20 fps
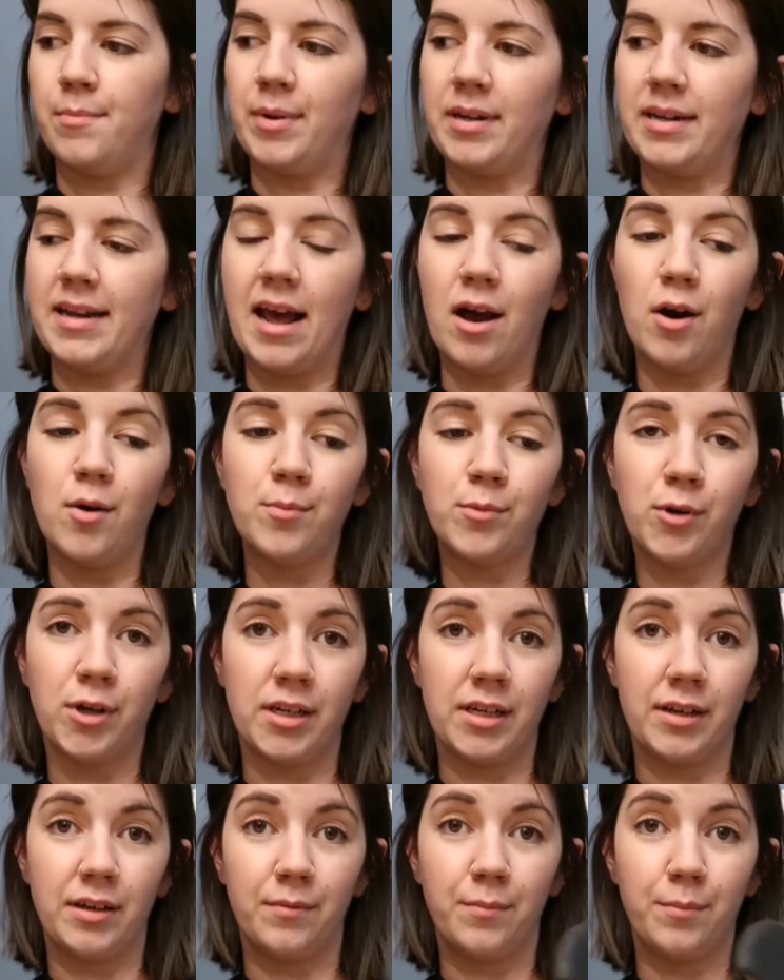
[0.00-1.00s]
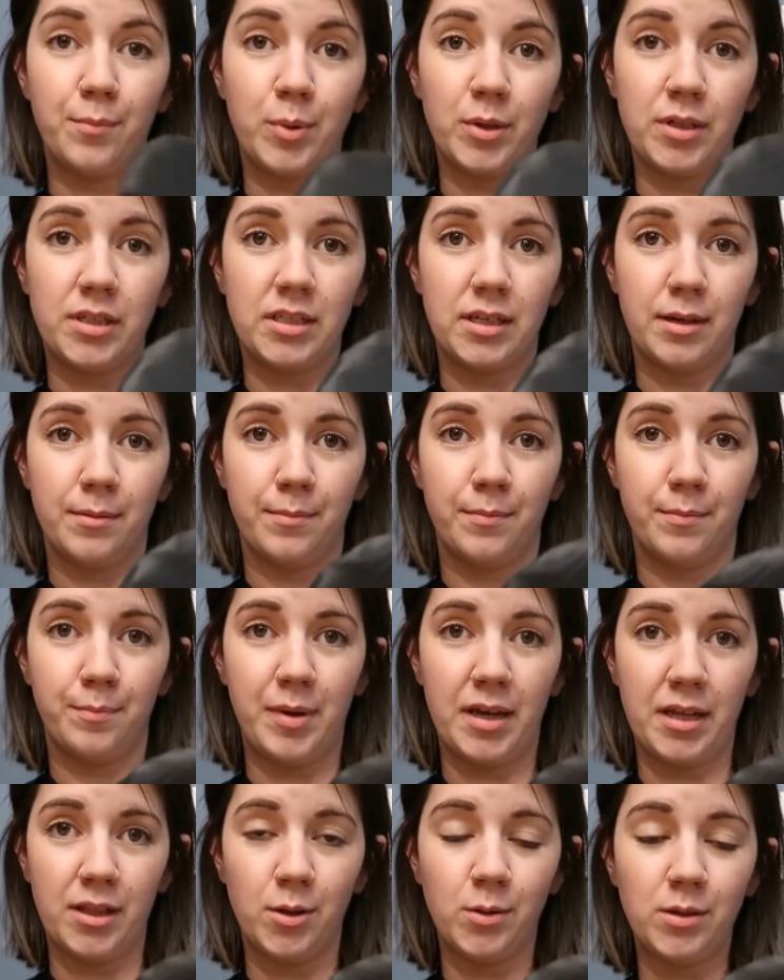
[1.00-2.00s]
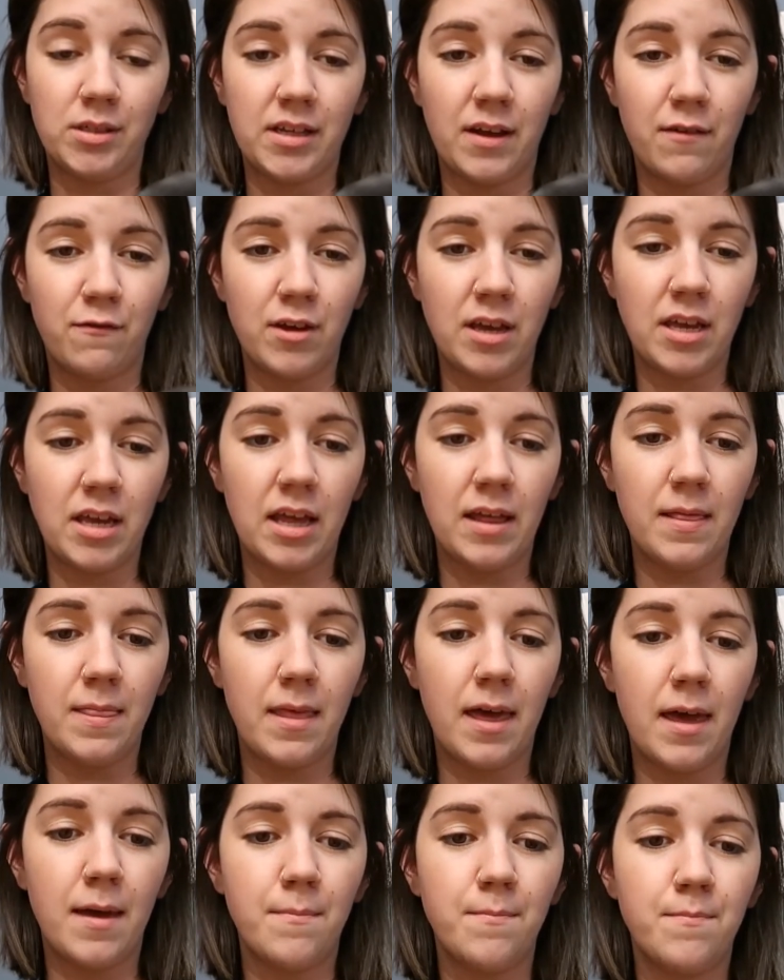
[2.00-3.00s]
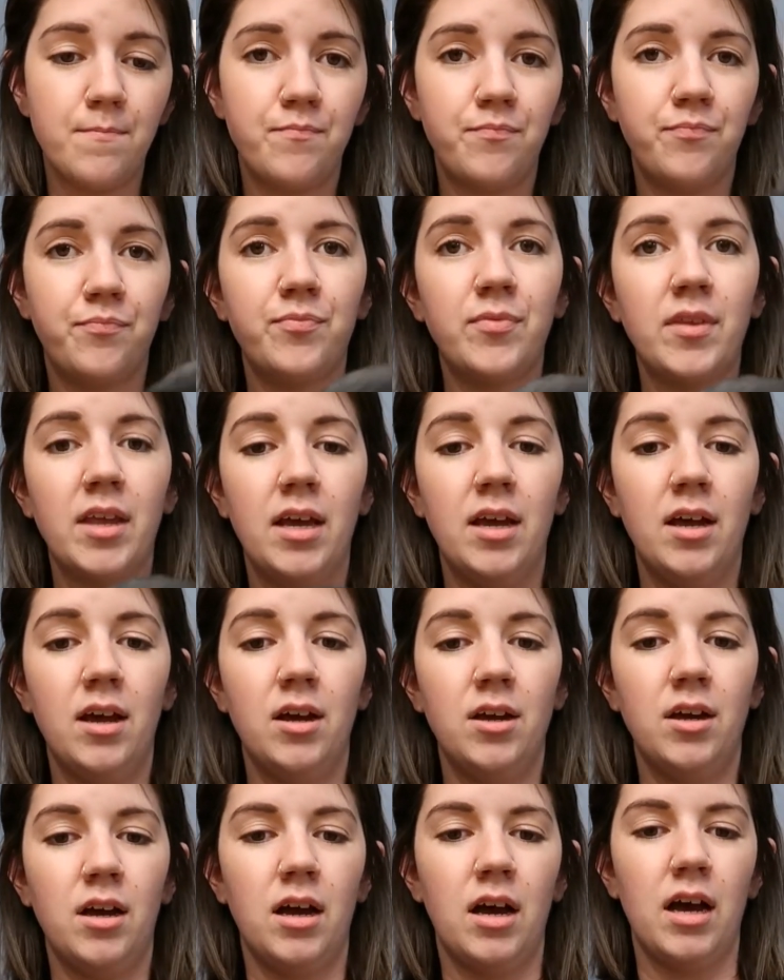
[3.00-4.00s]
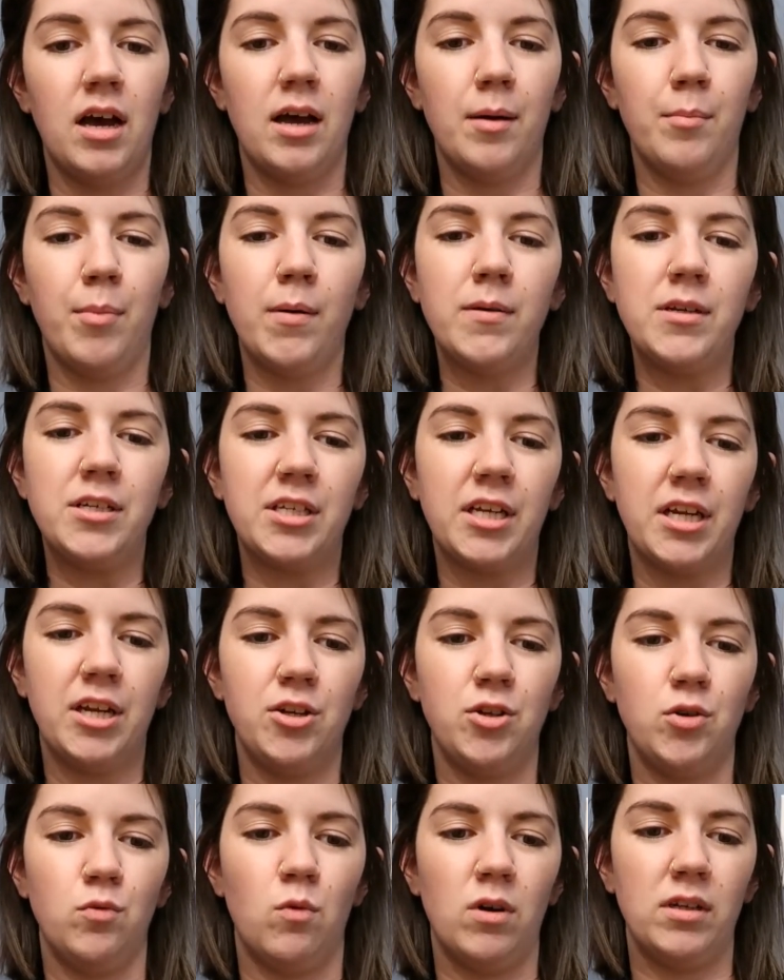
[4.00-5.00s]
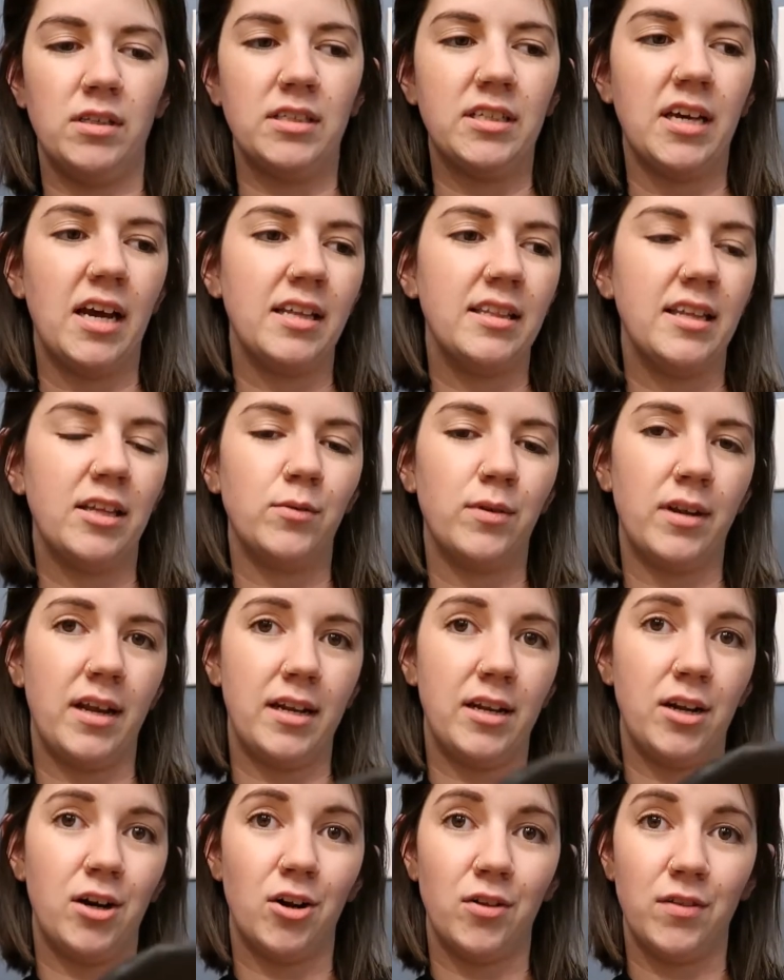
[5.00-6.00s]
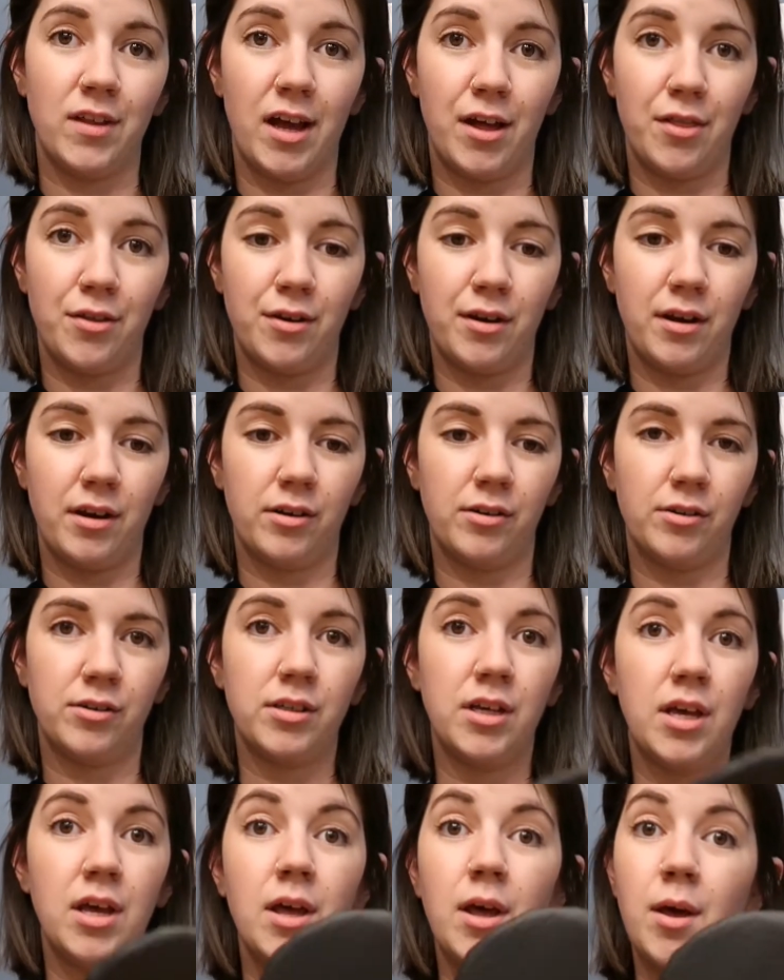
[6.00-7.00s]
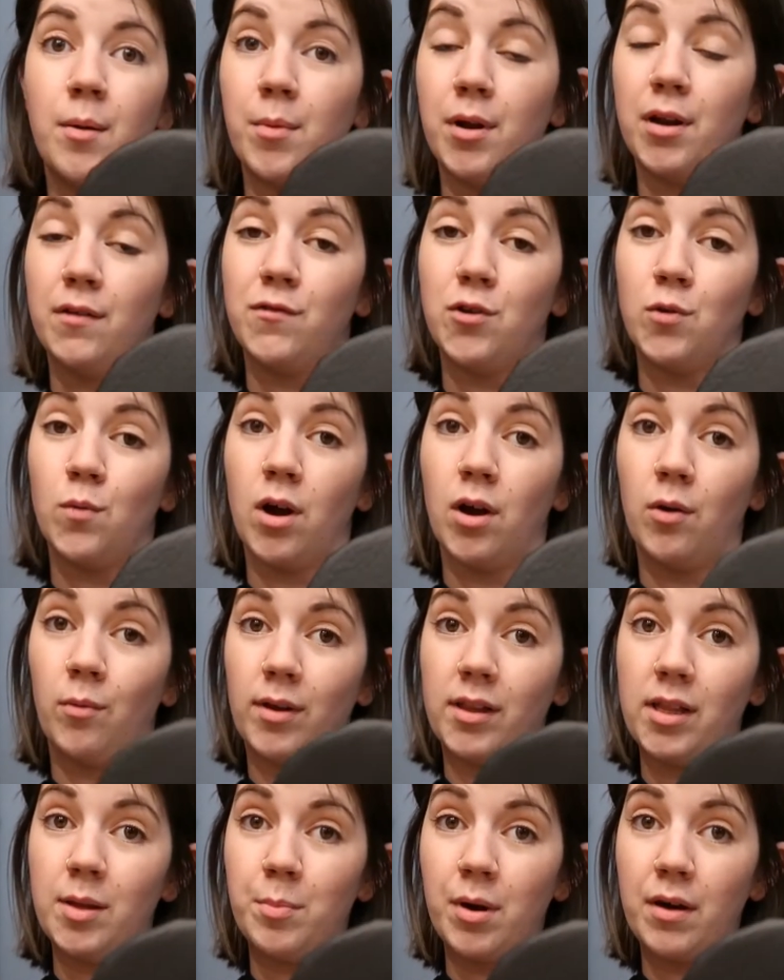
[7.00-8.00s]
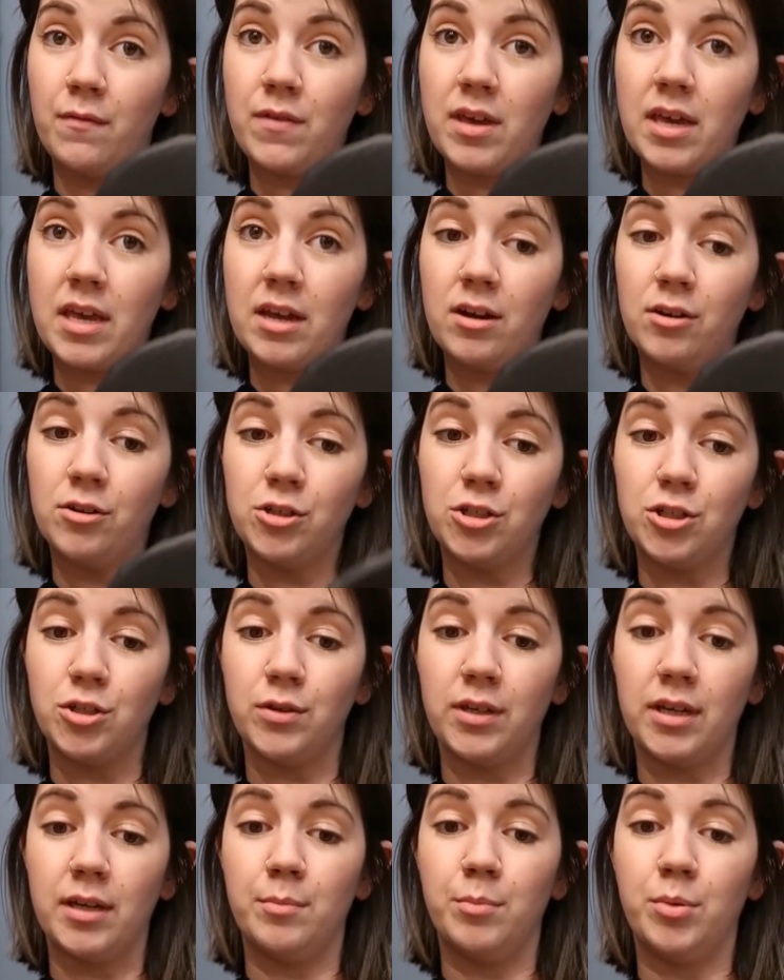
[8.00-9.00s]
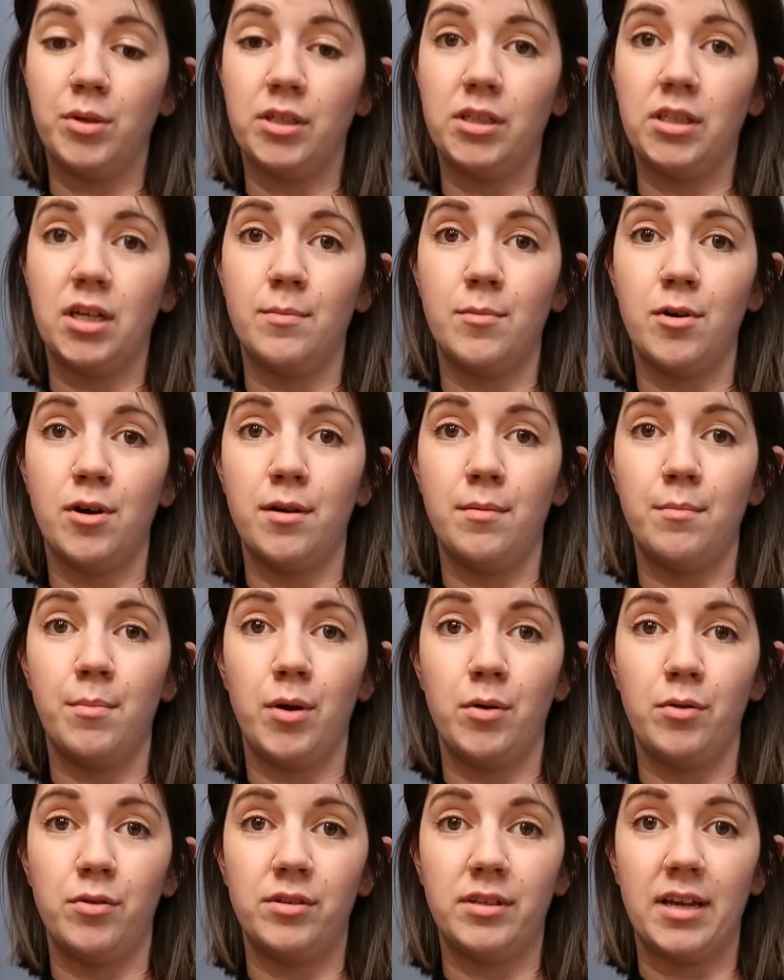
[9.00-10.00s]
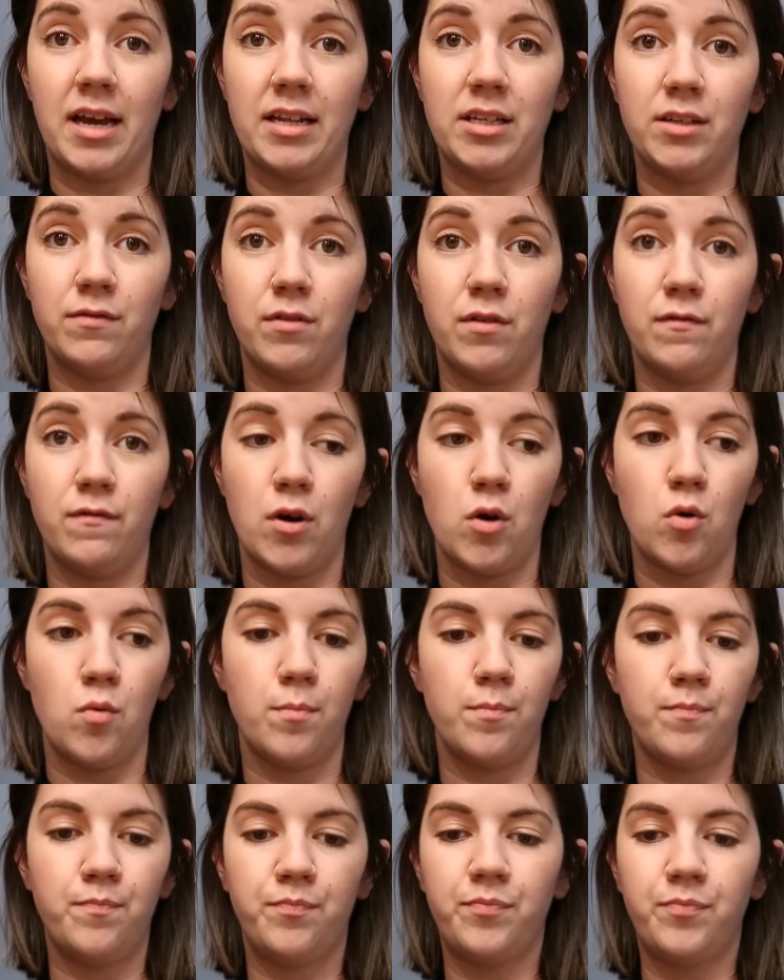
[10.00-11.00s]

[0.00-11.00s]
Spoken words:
But now I'm gonna put some pillow stuffing in them. I'm probably just gonna do one side. That's what I did on the other ears. But if you want really puffy ears, you can put some on both sides of the foam.